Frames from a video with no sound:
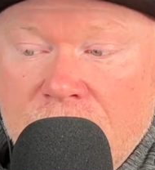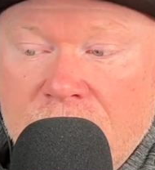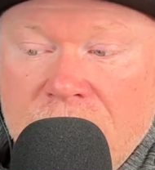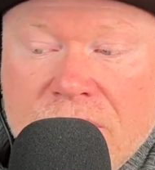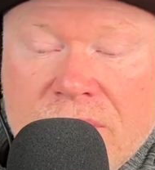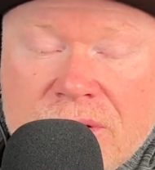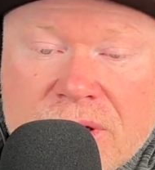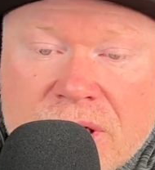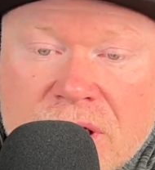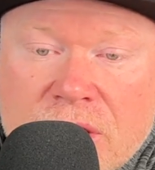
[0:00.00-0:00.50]
We're
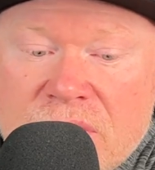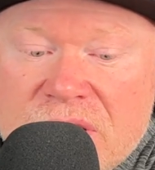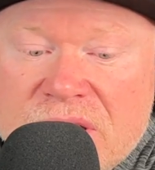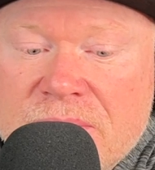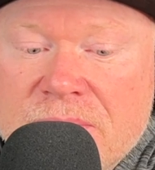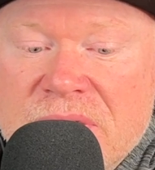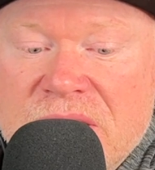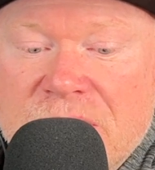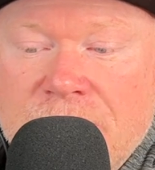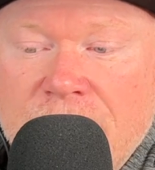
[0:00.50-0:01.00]
doing the
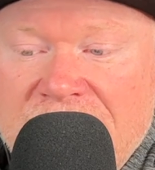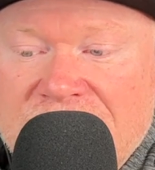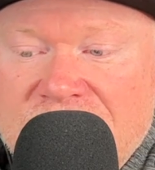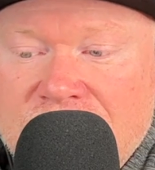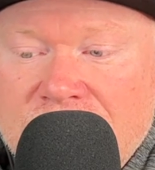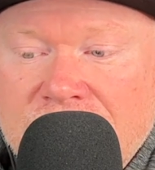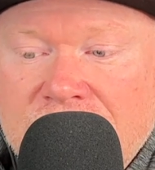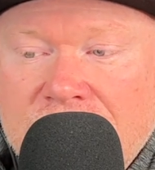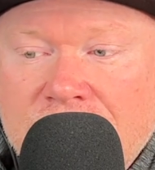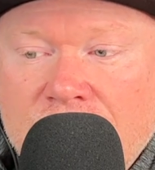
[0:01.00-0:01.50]
Christmas
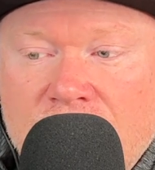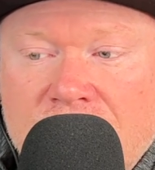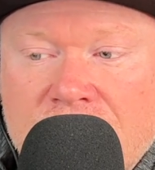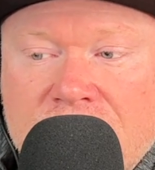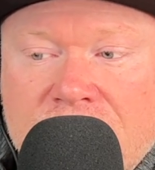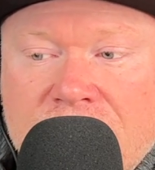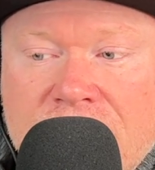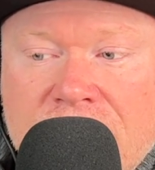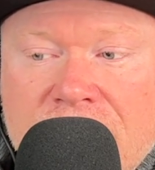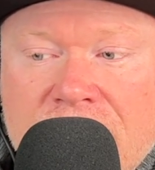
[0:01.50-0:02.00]
special that we're
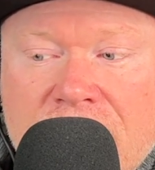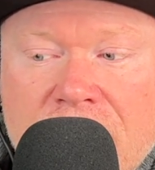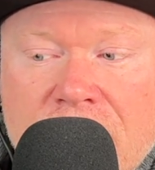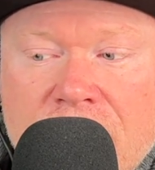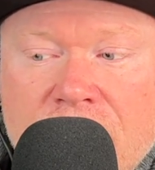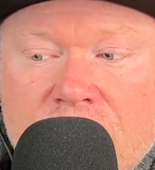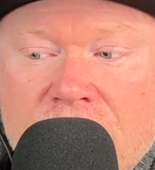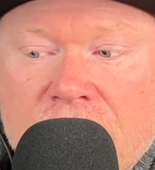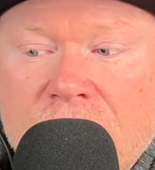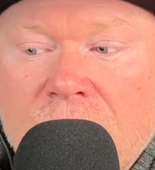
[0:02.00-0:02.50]
doing a
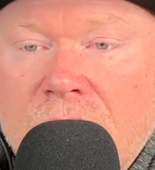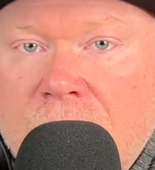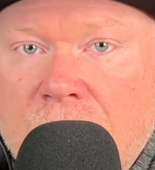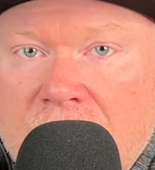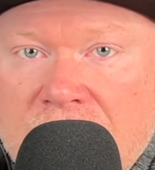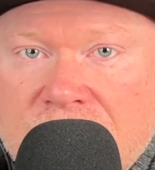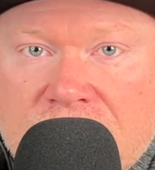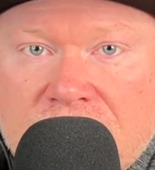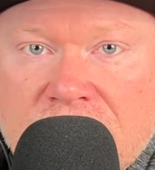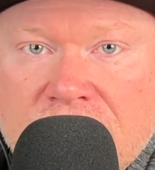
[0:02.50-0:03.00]
window
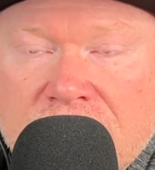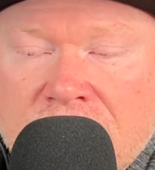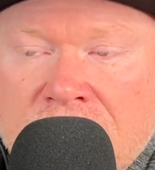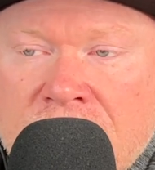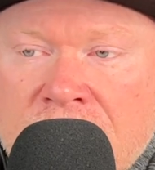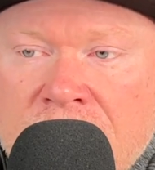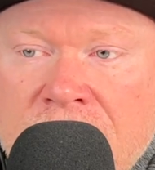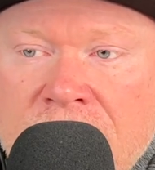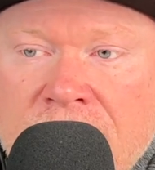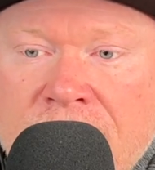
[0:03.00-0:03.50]
washing
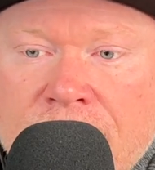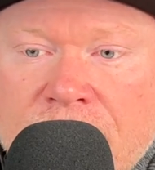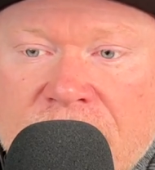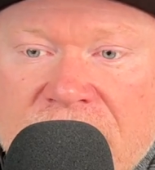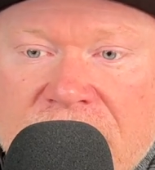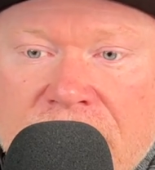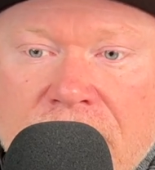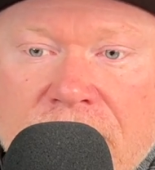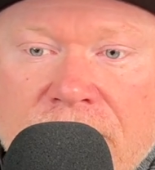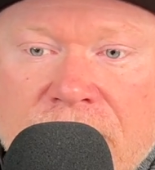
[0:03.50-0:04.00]

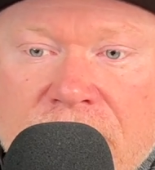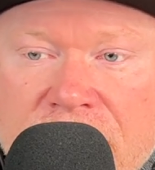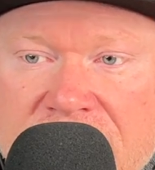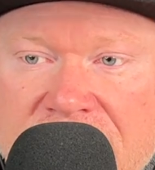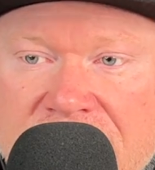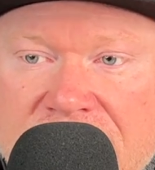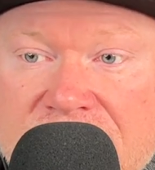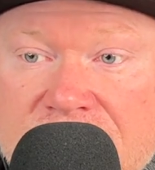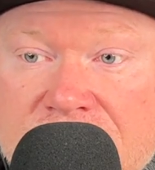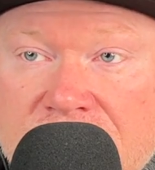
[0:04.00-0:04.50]
for
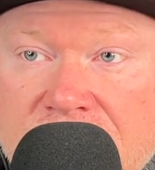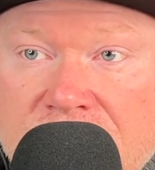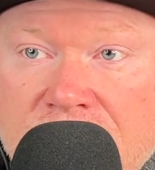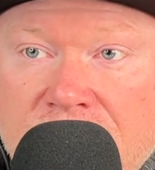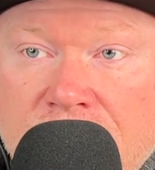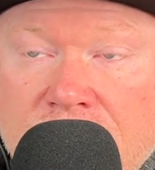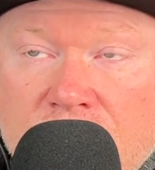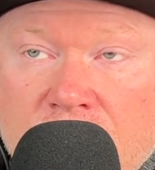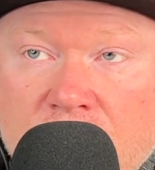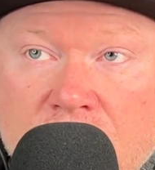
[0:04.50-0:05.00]
this, or
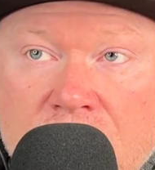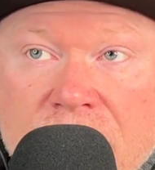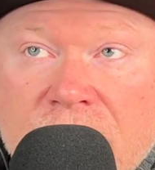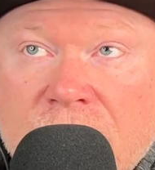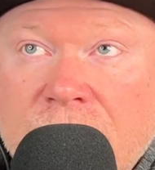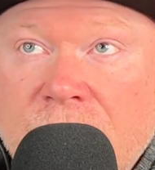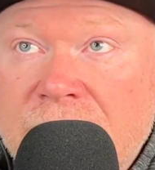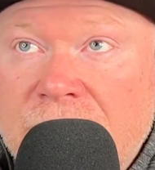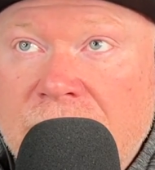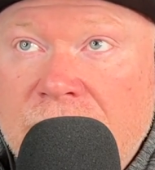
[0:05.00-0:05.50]

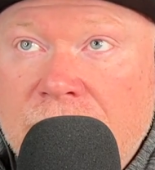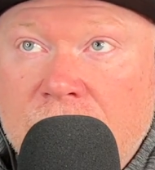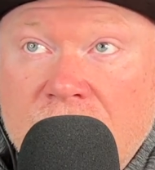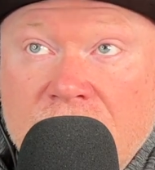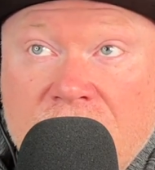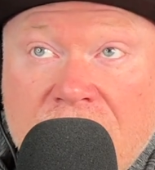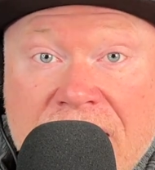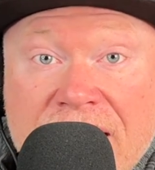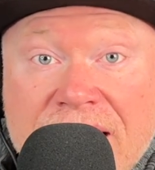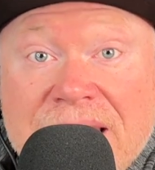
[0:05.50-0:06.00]

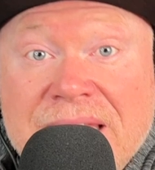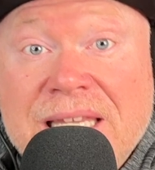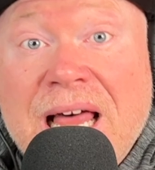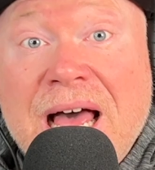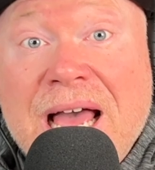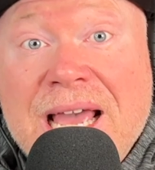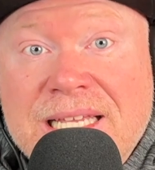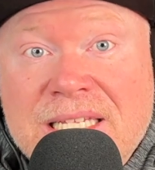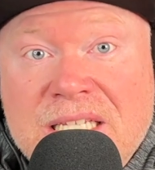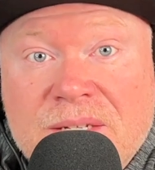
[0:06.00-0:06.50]
we're hanging
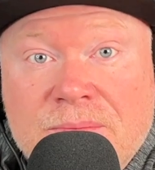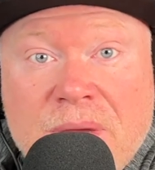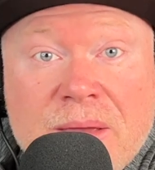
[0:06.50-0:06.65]
lights.